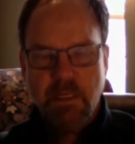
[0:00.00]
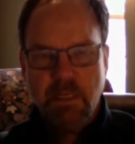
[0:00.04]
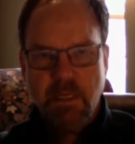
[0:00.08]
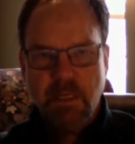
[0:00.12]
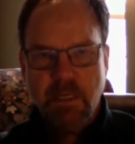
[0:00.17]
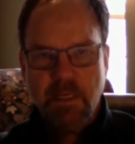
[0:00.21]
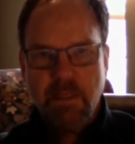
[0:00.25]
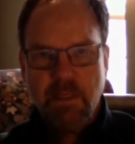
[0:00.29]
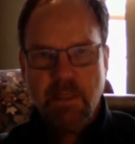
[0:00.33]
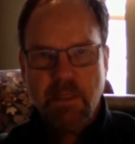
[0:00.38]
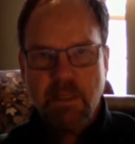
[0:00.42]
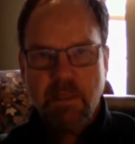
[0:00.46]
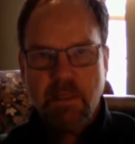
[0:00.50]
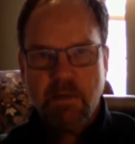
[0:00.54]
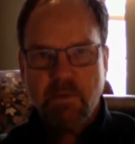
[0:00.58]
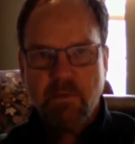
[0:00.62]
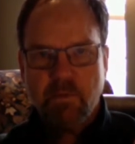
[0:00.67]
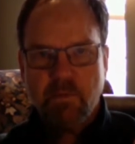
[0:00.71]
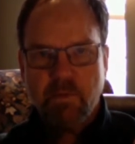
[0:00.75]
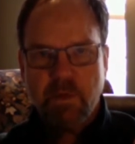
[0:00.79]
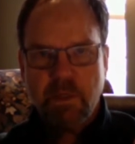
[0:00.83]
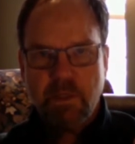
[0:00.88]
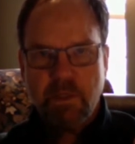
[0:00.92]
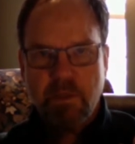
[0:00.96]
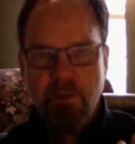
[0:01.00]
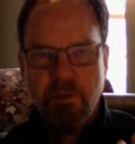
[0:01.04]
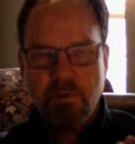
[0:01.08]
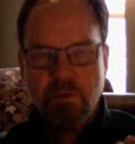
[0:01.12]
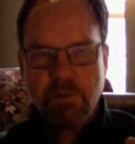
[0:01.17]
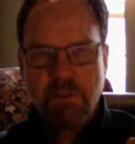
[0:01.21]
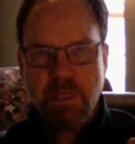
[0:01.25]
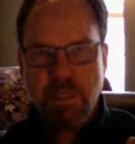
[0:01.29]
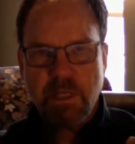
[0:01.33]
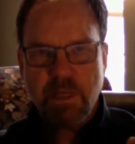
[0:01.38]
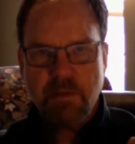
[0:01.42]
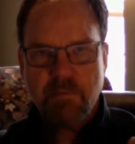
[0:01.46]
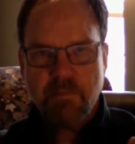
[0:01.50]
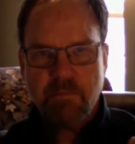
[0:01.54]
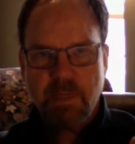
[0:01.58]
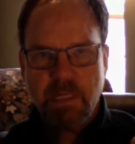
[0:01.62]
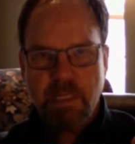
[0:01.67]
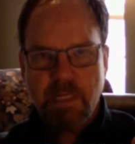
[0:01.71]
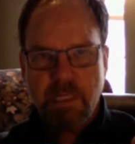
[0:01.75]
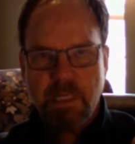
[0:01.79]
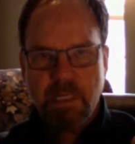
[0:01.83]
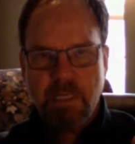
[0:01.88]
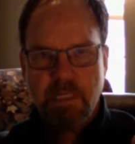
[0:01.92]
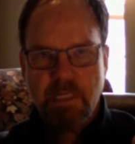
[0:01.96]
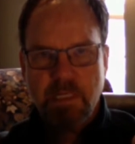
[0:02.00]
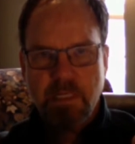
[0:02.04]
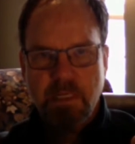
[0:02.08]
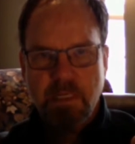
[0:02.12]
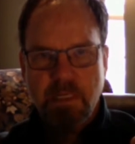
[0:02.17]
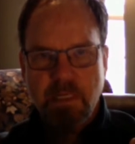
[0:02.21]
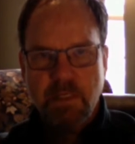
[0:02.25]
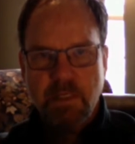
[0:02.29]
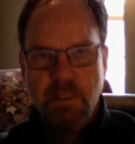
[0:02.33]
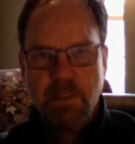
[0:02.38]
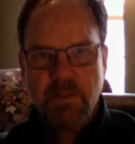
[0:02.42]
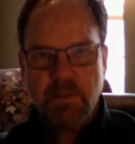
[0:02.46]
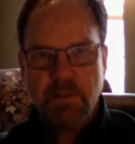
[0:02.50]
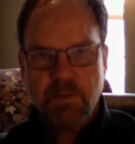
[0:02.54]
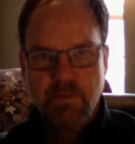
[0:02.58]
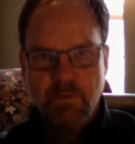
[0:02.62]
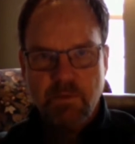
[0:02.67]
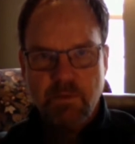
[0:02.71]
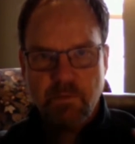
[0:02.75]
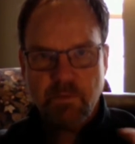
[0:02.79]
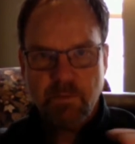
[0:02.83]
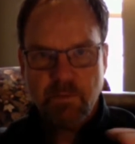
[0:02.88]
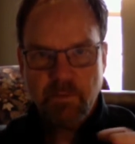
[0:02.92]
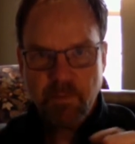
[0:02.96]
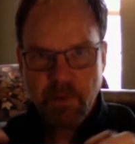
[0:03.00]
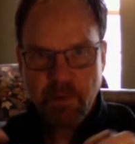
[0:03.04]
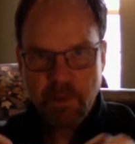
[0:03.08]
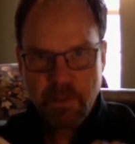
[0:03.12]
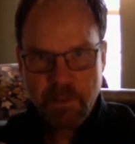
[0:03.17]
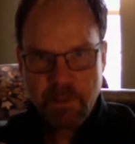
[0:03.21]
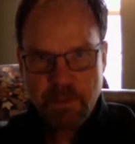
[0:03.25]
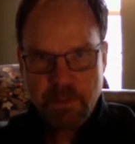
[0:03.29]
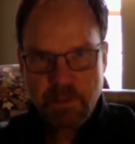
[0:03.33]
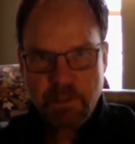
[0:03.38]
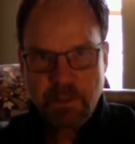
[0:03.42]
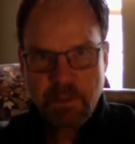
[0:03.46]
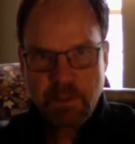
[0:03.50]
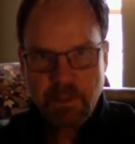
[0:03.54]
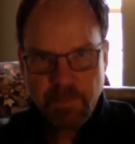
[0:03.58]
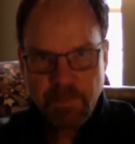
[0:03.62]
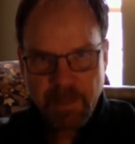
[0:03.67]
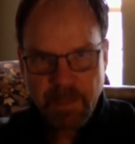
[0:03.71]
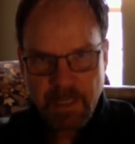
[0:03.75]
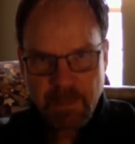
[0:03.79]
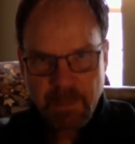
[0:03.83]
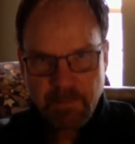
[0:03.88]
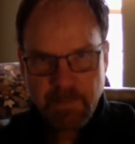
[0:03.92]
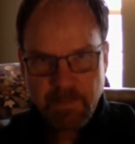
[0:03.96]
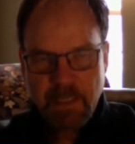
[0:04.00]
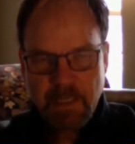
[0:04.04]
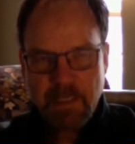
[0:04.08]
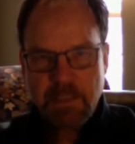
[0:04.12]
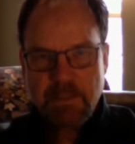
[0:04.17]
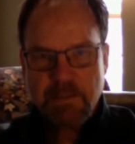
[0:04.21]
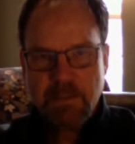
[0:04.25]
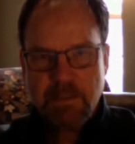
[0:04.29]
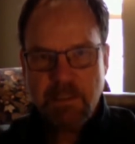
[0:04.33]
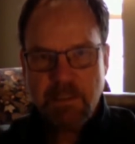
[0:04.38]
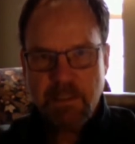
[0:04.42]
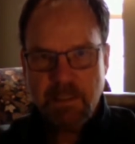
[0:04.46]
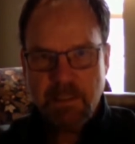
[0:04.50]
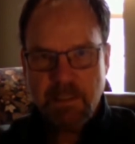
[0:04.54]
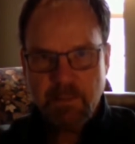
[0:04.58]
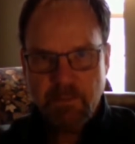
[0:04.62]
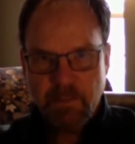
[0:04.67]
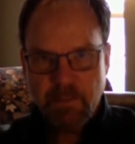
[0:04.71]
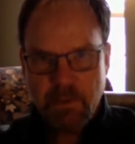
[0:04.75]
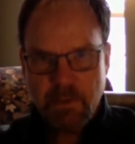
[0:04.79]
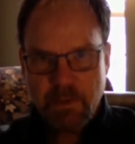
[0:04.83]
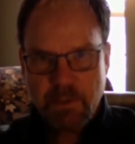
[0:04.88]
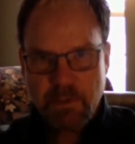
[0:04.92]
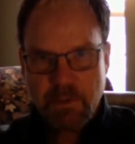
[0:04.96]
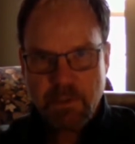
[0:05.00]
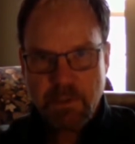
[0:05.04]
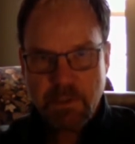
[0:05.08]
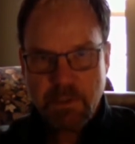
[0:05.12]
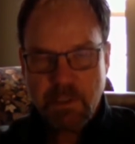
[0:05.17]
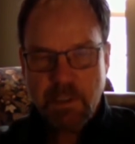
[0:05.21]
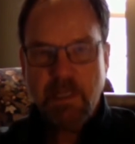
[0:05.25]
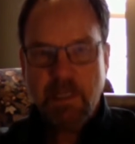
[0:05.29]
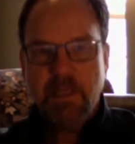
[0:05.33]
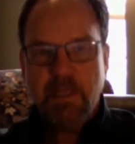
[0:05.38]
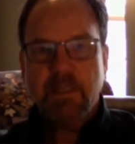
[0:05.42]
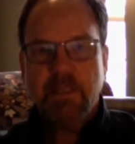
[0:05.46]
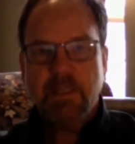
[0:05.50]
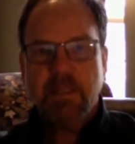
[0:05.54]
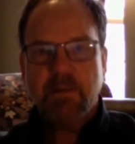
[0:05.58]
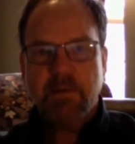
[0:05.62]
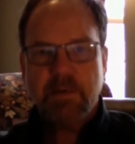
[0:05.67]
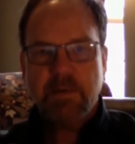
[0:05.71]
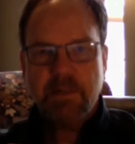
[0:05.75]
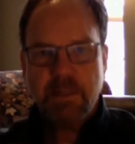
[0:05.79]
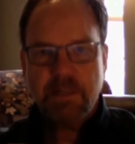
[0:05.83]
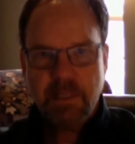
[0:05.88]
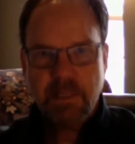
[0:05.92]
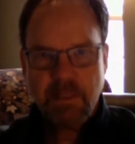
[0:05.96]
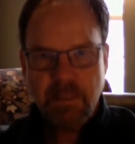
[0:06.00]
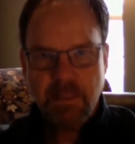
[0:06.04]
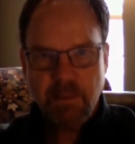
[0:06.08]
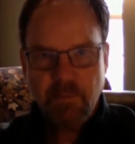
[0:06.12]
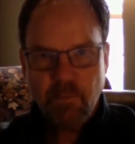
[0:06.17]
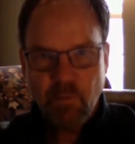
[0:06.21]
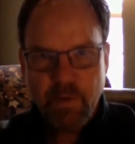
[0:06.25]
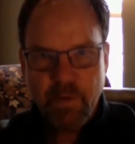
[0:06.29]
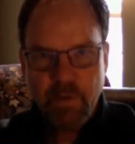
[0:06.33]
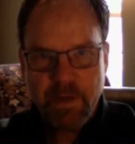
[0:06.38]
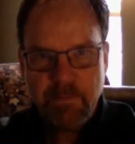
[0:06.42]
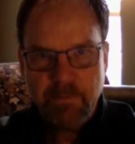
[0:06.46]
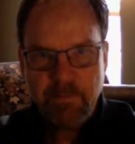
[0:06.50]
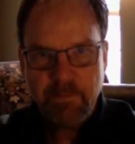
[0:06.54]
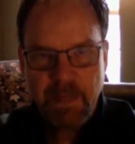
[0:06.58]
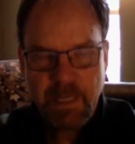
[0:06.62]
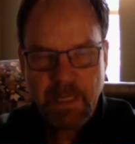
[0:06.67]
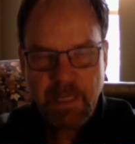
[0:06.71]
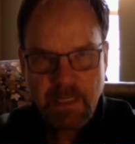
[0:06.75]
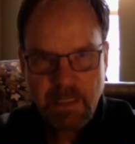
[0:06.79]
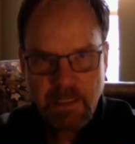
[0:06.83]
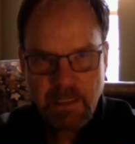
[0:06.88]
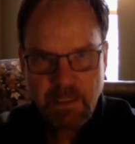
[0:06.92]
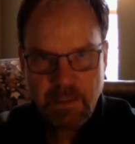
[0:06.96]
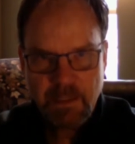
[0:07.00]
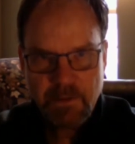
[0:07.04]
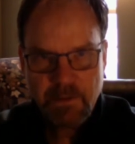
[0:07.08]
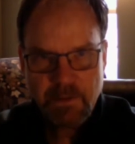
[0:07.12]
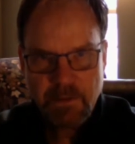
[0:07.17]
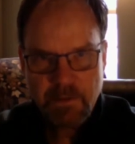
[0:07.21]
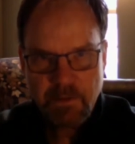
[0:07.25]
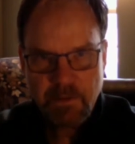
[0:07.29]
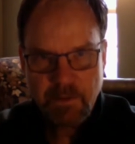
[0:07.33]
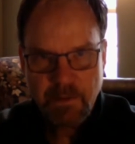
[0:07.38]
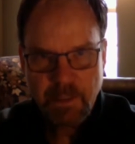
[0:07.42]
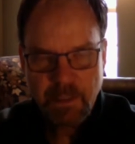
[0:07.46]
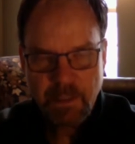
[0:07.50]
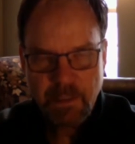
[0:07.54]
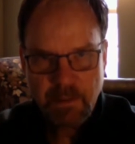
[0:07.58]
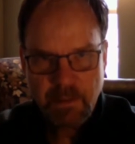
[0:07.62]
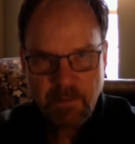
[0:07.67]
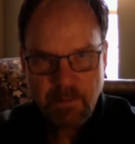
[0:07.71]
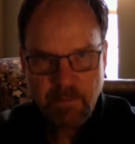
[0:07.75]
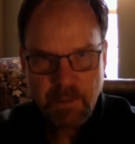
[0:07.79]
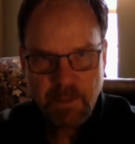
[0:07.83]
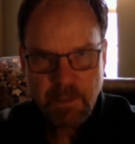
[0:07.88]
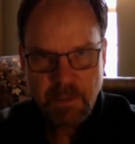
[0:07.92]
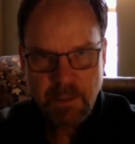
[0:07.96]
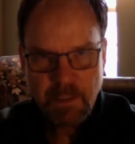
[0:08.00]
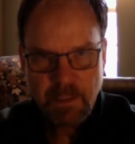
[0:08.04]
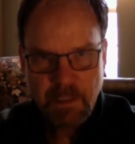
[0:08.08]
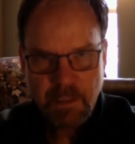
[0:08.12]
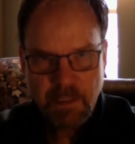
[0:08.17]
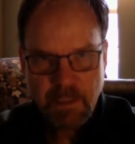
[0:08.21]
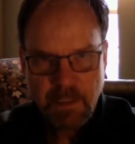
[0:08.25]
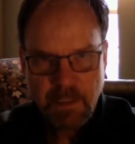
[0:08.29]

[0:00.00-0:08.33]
And then we use that money to purchase the backpacks and the books, and then take them right back into that community.